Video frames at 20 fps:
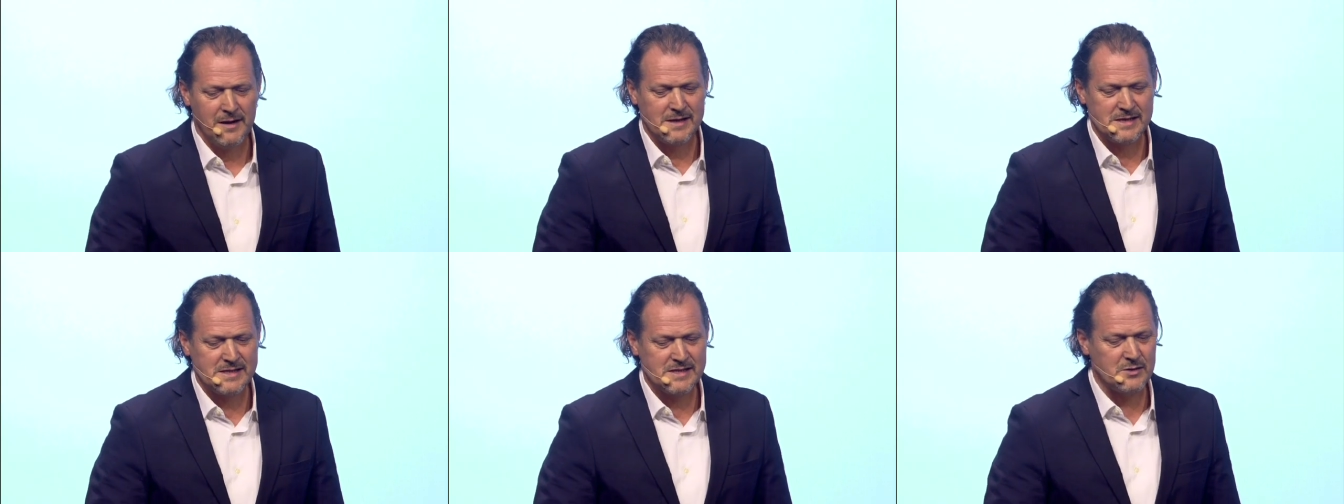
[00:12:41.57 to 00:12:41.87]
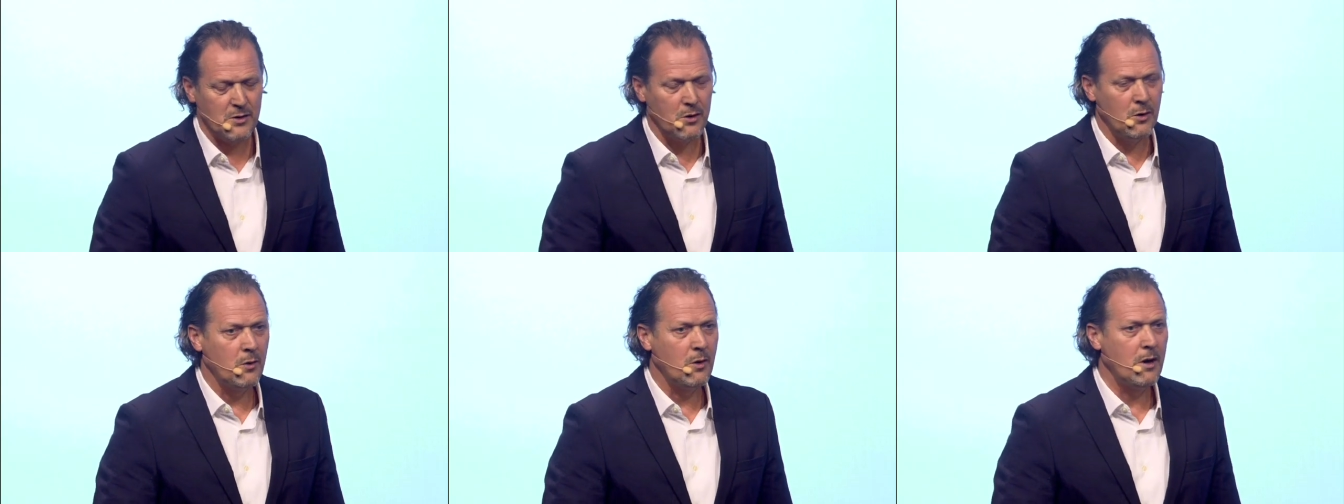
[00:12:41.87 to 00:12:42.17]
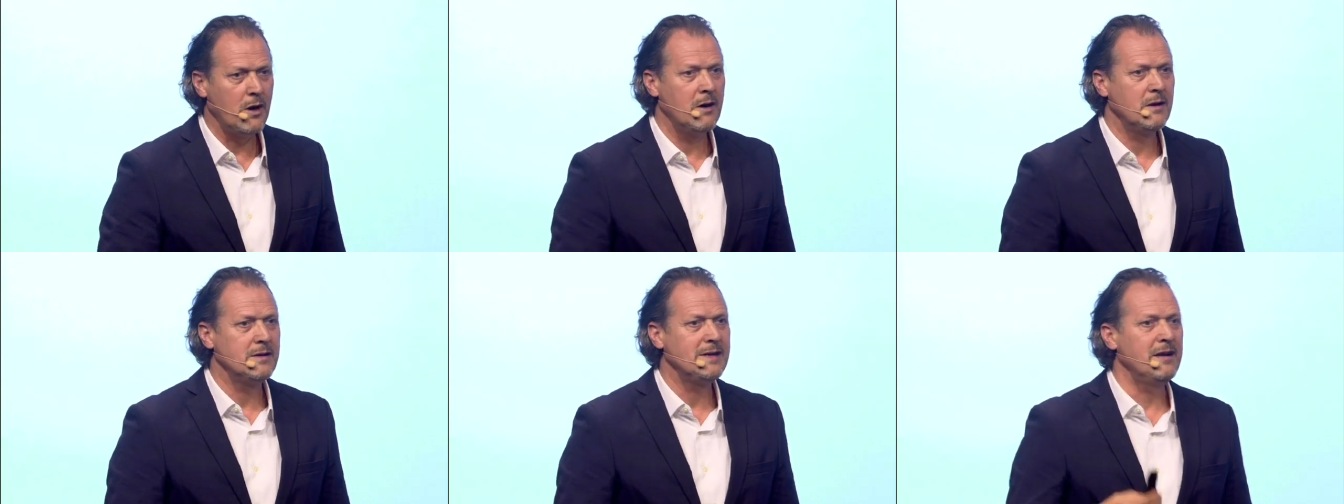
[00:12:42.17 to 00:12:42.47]
So
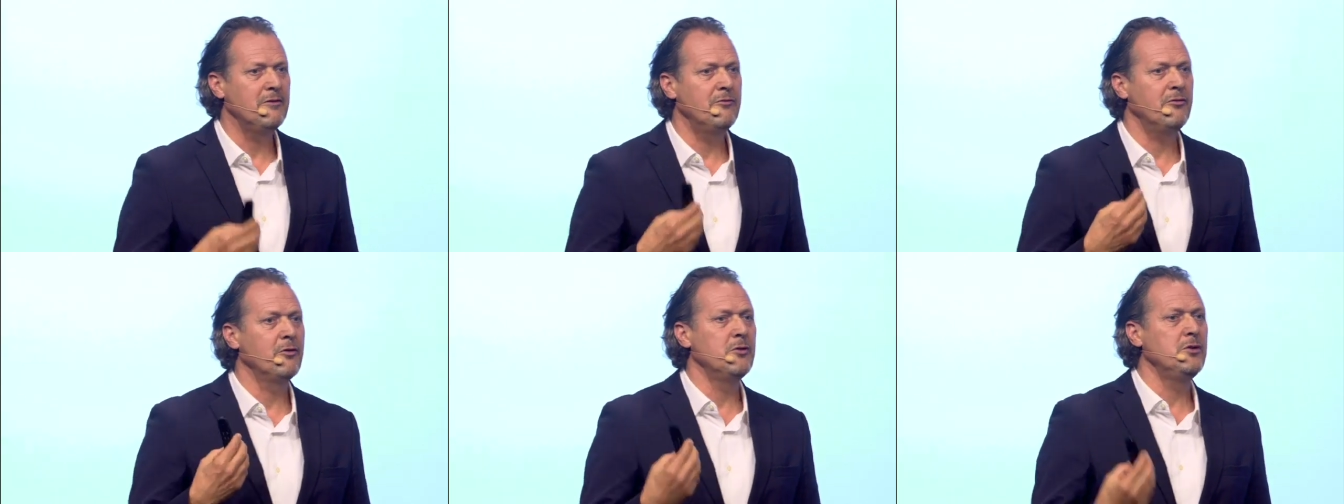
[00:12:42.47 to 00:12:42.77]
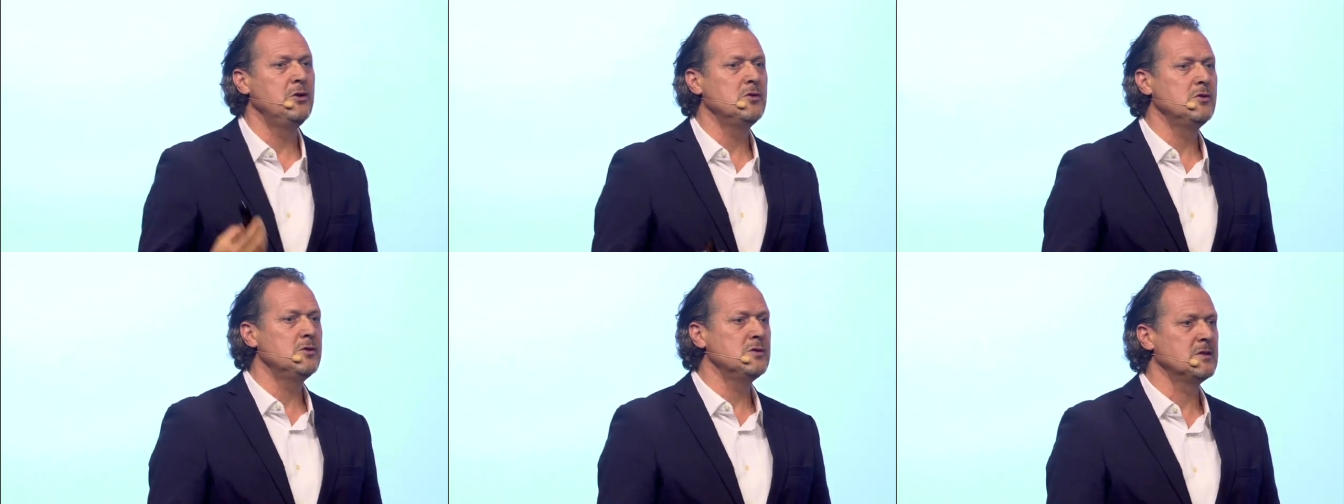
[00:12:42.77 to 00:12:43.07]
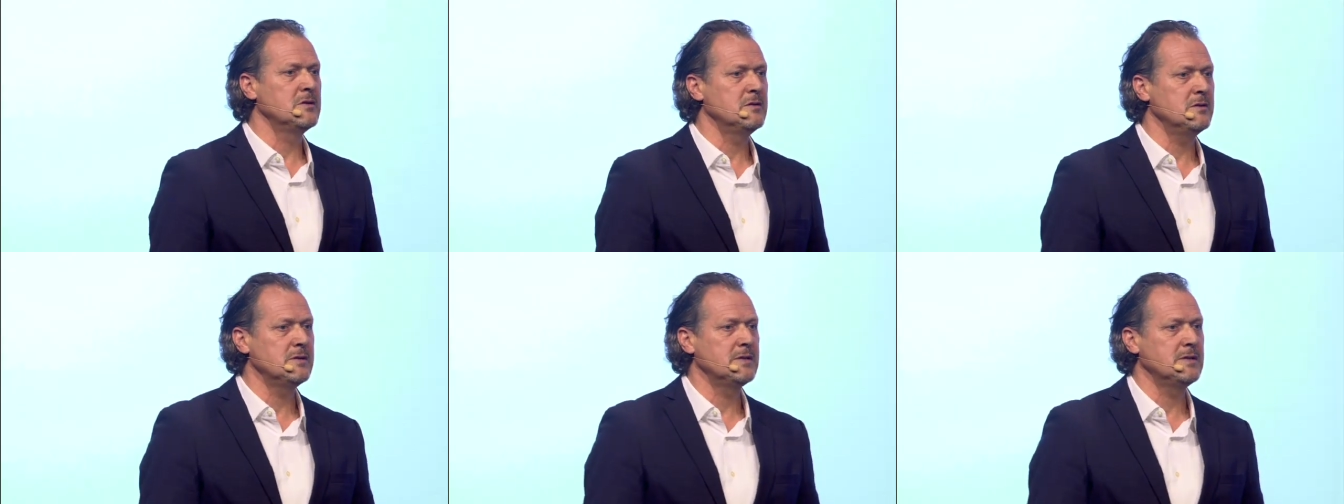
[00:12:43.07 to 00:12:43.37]
uh, then, for
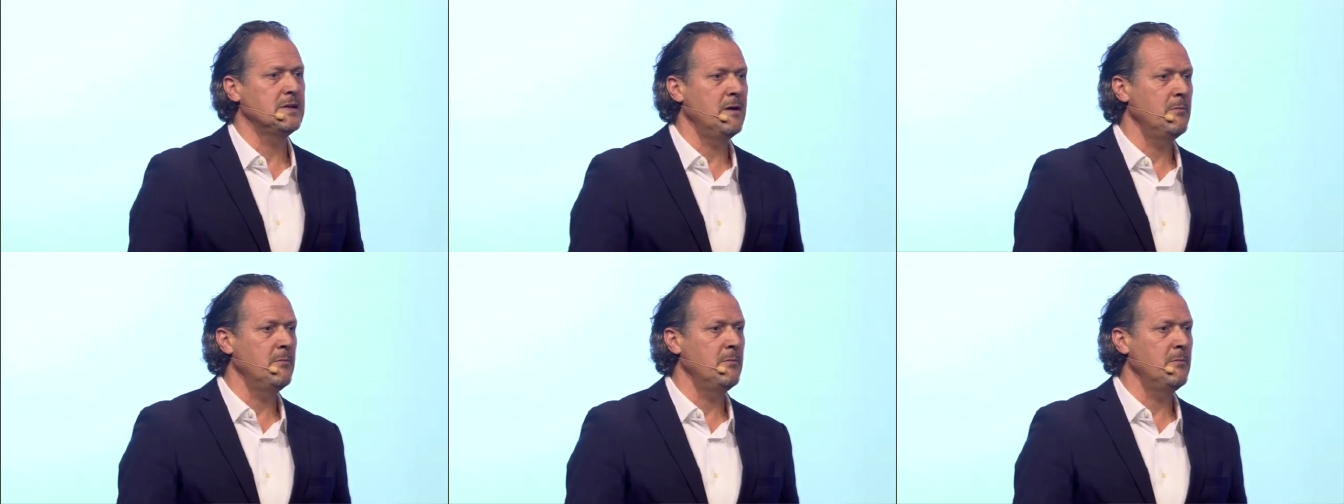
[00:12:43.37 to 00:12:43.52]
users,